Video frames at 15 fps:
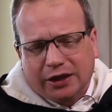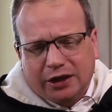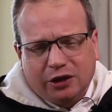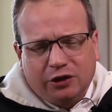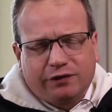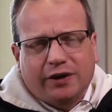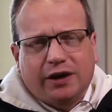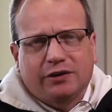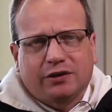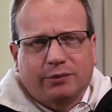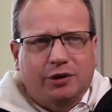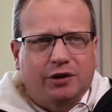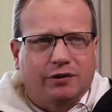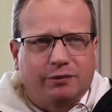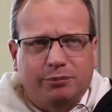can you find
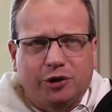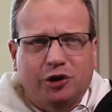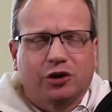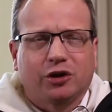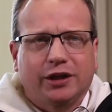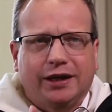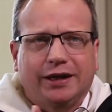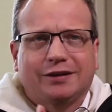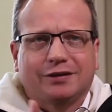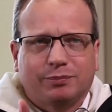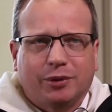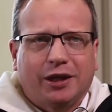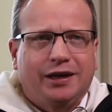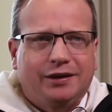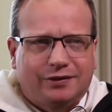something that purely
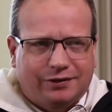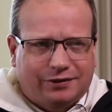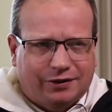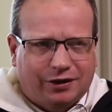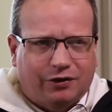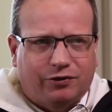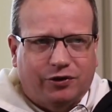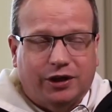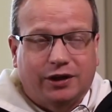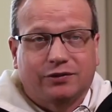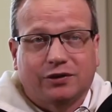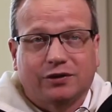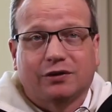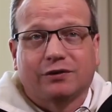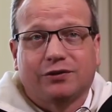explains itself or
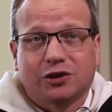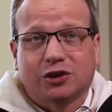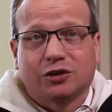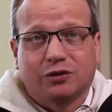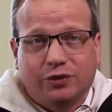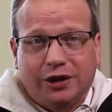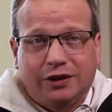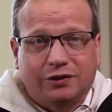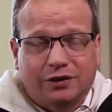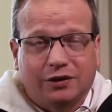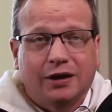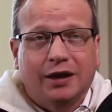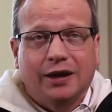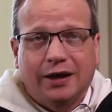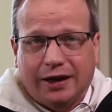gives a sufficient
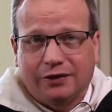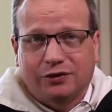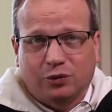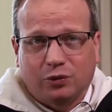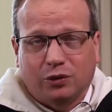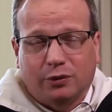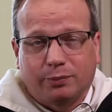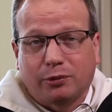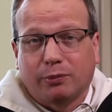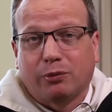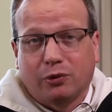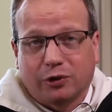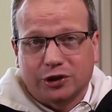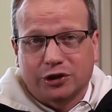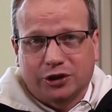reason, as it were,
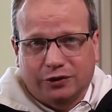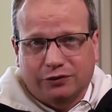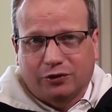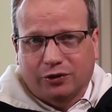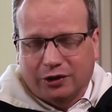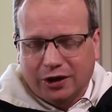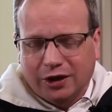proportionate